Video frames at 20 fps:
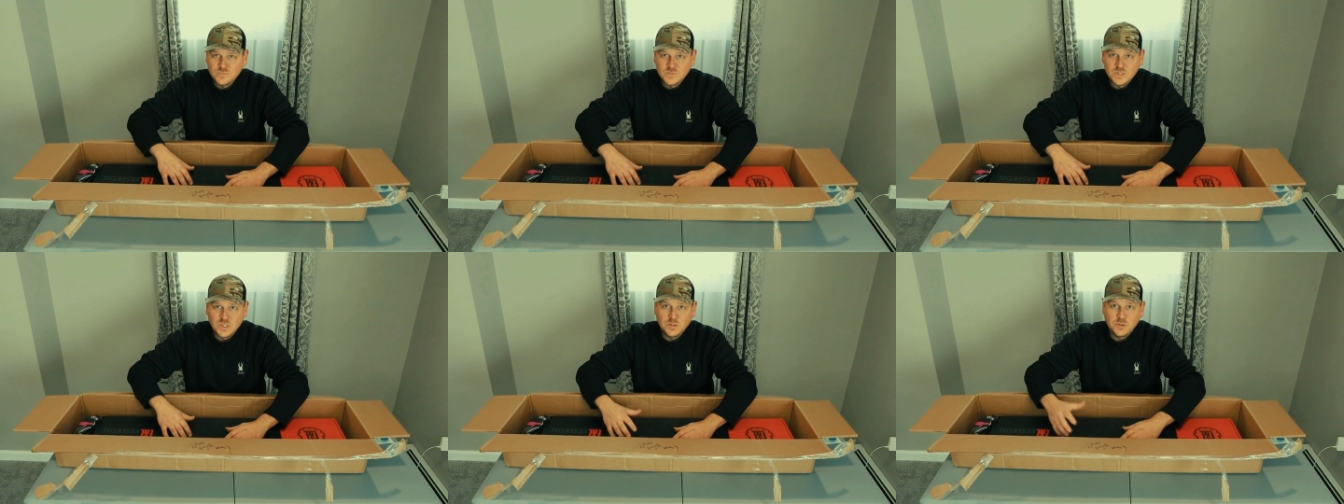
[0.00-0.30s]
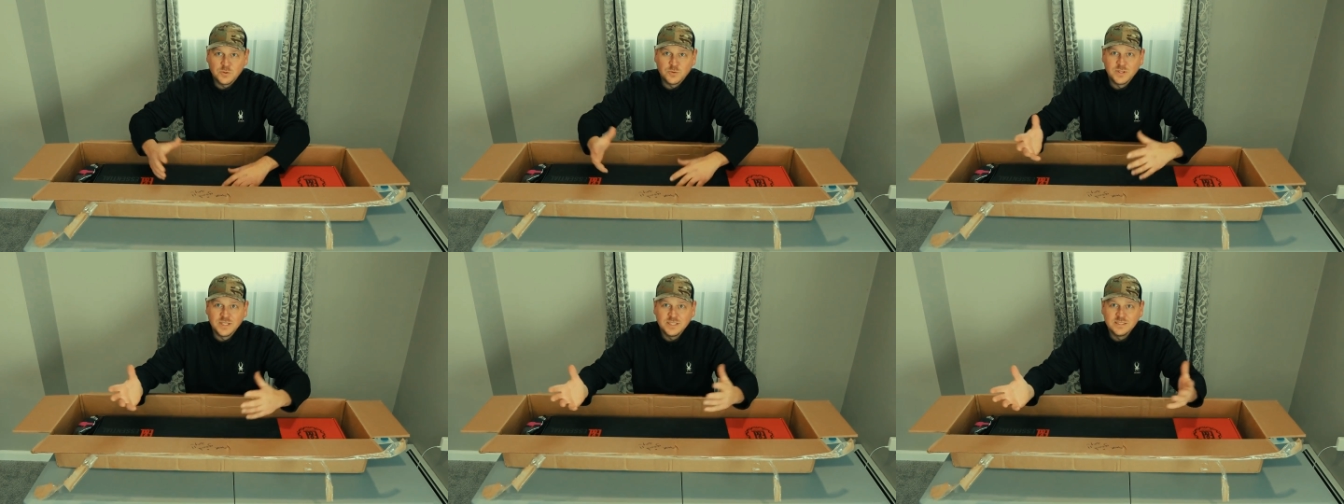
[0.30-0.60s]
The
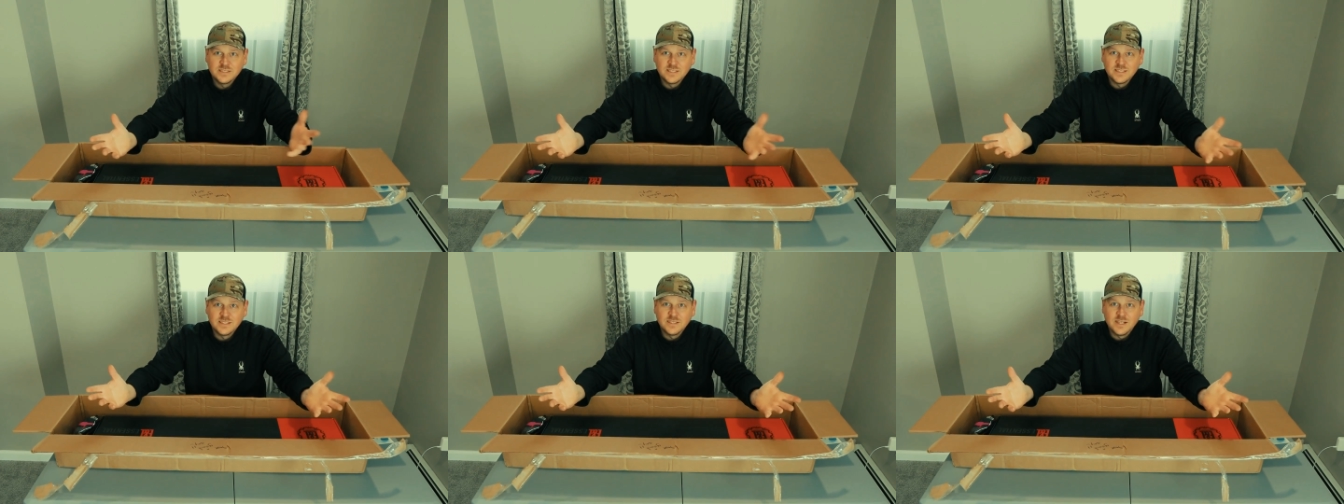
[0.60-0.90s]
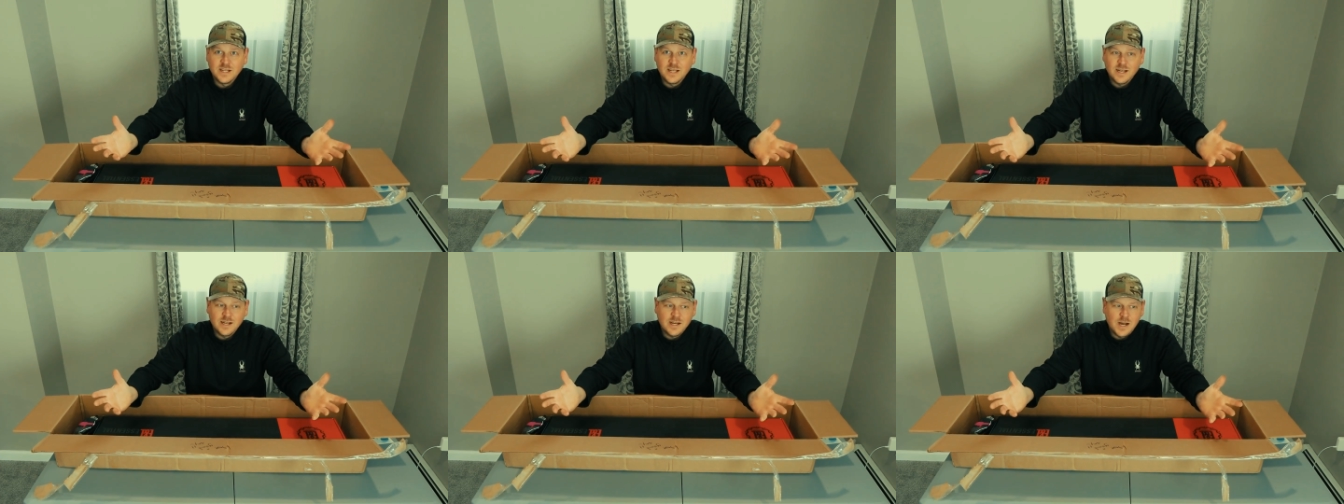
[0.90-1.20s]
only
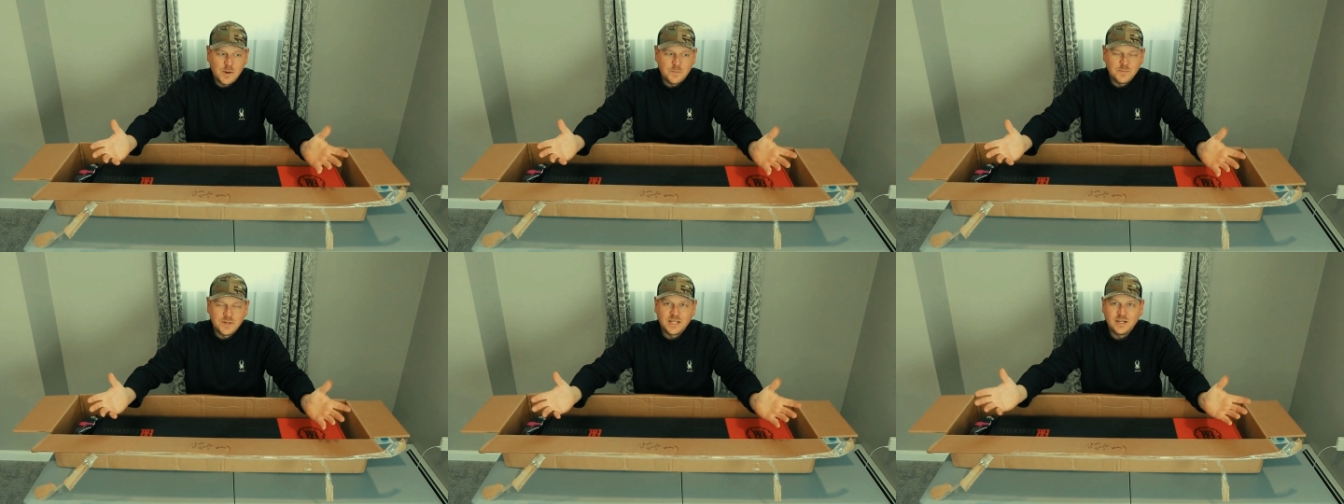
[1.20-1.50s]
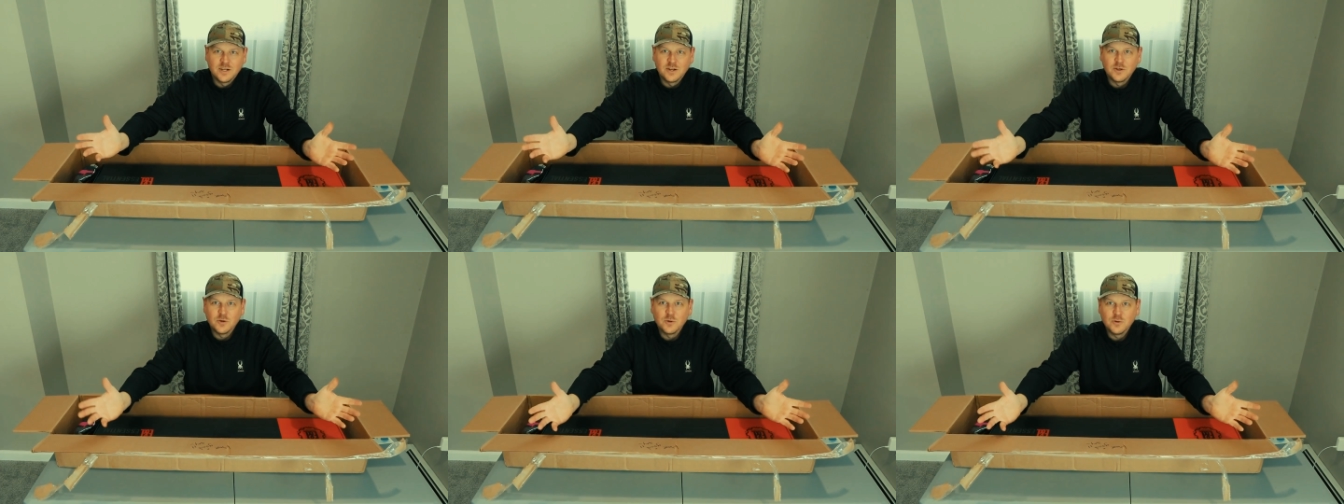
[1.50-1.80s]
reason I'm
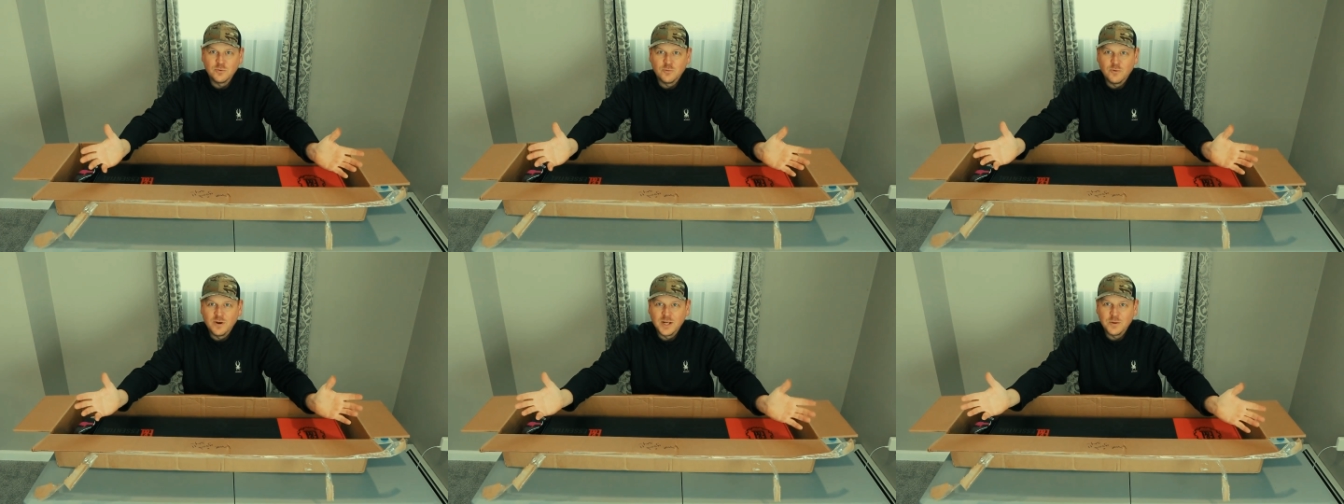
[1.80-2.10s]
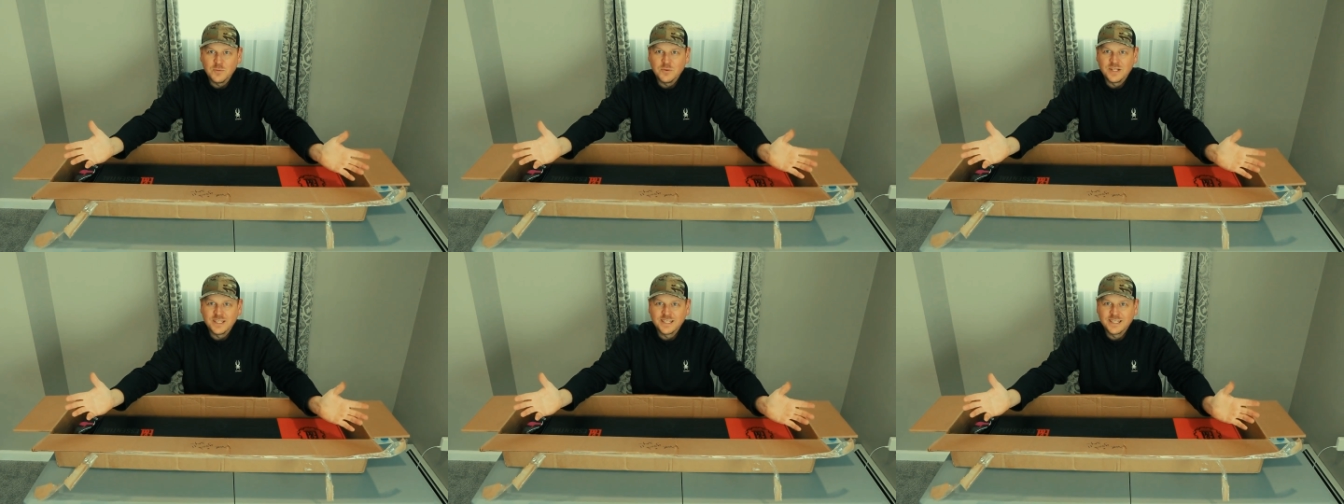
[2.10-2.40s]
here
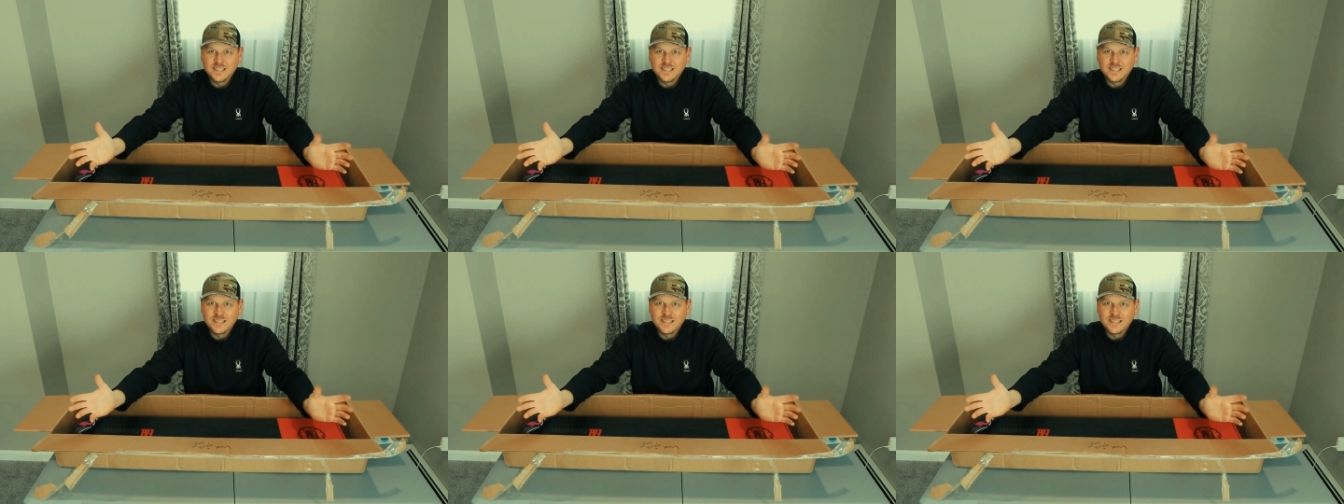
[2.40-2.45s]
right when